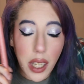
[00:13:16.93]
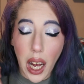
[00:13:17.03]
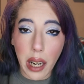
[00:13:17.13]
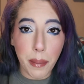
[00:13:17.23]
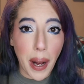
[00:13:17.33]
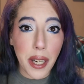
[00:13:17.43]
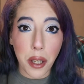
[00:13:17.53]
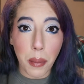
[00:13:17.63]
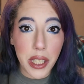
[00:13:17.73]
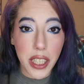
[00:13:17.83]
I'd buy
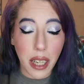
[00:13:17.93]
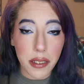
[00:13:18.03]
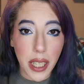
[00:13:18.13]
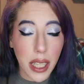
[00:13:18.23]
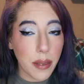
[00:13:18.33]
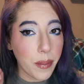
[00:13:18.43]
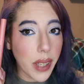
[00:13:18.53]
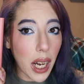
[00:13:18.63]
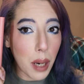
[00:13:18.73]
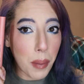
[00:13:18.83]
Nova Joustic.
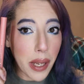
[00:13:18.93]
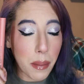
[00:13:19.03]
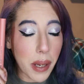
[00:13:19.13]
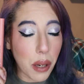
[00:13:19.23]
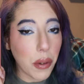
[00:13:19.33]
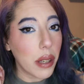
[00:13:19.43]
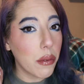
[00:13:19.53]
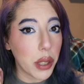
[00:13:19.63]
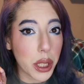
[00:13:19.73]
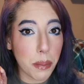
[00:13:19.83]
I'd buy the pink one,
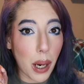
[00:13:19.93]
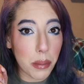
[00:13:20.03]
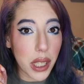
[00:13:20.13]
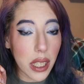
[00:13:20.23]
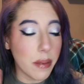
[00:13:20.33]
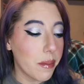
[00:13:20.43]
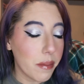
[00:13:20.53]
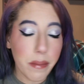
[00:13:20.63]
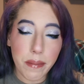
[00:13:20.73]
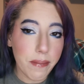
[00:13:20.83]
which is Bombshell.
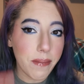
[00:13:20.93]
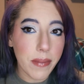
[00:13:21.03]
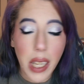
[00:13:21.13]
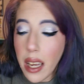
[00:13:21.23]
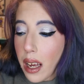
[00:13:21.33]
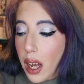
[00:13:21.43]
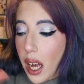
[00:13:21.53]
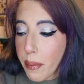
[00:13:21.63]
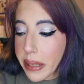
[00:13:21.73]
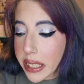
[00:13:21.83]

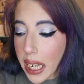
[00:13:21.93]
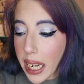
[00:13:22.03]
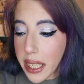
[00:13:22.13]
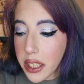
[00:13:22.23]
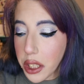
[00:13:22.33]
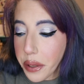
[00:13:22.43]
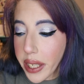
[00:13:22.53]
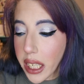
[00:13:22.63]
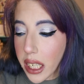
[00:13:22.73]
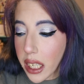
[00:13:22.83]
Besides
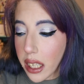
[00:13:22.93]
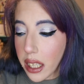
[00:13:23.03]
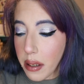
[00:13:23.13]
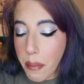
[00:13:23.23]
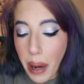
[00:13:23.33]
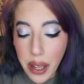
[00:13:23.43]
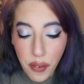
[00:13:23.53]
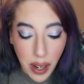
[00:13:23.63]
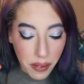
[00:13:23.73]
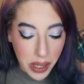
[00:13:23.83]
doing my
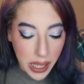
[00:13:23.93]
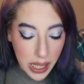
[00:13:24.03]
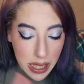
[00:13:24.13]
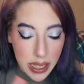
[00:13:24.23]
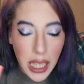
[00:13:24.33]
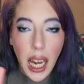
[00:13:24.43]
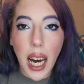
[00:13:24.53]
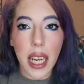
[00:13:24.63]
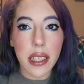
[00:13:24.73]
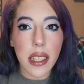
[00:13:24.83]
favorite easy
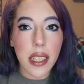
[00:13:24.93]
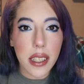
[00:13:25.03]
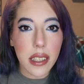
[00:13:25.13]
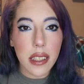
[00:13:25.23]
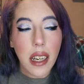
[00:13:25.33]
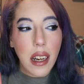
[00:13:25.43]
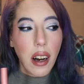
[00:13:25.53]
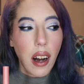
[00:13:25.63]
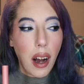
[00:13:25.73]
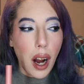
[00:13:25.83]
eye looks
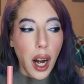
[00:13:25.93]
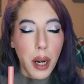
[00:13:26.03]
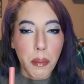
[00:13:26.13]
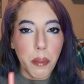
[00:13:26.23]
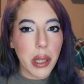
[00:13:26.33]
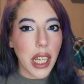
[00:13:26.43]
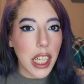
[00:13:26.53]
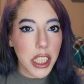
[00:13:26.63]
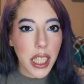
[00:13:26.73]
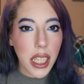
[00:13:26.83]
are
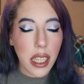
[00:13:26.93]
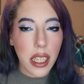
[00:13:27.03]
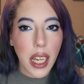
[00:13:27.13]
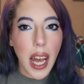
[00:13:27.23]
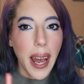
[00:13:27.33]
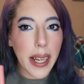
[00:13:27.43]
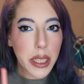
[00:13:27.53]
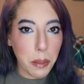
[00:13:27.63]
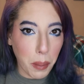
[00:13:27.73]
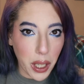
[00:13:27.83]
blushy
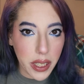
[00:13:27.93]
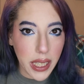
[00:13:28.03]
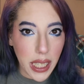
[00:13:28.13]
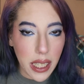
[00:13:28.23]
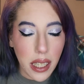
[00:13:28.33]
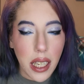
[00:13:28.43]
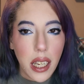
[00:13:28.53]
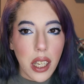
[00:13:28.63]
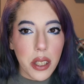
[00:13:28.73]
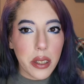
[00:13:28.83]
and sparkly.
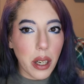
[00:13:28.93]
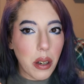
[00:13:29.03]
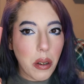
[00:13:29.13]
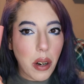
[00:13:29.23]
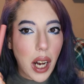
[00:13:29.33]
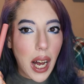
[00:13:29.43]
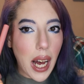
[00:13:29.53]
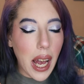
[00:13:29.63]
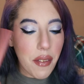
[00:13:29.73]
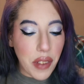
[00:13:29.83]
So
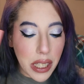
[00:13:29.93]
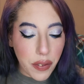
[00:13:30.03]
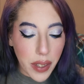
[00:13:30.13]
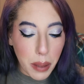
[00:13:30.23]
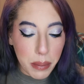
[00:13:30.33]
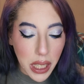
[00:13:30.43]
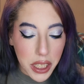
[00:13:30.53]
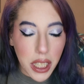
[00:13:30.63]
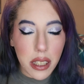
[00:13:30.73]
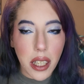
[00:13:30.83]
I have this very
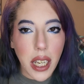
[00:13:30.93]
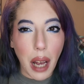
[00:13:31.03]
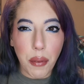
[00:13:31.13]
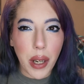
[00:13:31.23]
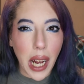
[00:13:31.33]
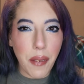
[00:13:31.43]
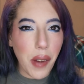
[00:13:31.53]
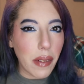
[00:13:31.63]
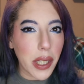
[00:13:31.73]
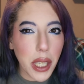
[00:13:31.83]
blushy look. I would I've
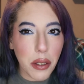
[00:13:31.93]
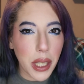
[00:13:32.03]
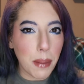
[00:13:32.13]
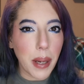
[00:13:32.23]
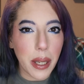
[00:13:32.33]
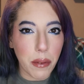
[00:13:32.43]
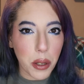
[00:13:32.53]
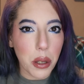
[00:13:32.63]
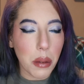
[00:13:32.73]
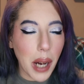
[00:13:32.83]
never used Champagne
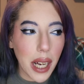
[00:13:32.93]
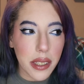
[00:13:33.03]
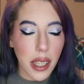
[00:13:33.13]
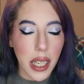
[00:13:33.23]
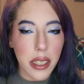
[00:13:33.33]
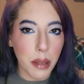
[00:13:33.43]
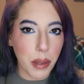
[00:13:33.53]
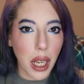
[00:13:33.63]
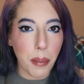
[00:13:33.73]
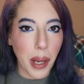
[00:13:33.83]
Room as like
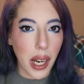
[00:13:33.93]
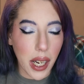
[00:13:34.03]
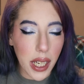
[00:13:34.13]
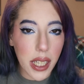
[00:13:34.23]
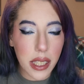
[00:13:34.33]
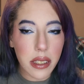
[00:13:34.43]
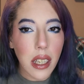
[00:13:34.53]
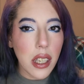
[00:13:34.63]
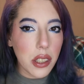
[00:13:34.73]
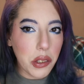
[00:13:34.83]
something on my eyes.
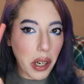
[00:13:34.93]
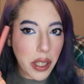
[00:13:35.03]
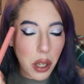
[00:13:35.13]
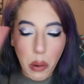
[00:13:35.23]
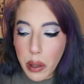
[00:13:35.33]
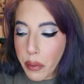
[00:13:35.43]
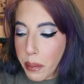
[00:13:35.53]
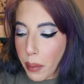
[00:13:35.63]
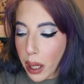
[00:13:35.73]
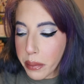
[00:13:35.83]
So I'd go in
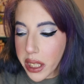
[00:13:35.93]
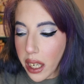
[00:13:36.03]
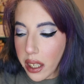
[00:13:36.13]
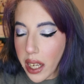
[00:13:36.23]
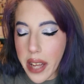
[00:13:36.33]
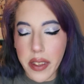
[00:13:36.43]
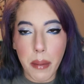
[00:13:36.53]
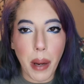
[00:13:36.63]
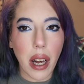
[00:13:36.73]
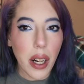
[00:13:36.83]
with Bombshell and
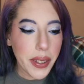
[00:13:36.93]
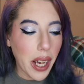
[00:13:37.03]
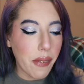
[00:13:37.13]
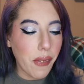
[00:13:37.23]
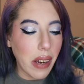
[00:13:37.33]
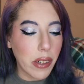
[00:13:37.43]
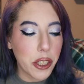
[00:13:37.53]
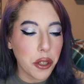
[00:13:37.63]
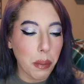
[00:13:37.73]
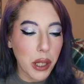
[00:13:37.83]
then my all-time favorite
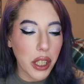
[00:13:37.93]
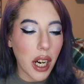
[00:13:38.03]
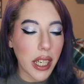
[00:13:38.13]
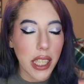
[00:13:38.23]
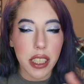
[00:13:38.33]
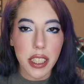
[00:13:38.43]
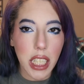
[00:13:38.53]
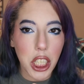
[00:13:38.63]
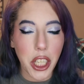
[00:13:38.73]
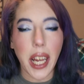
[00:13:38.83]
Super Shock is
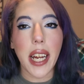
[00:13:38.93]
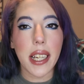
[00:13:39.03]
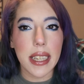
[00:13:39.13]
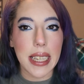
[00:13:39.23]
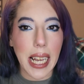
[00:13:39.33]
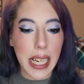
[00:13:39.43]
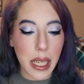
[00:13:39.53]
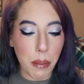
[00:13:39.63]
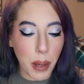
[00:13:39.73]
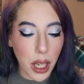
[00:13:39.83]
the shade
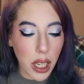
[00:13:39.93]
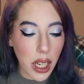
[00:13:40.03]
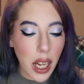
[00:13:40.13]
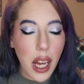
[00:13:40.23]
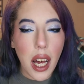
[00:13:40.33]
Ladybird.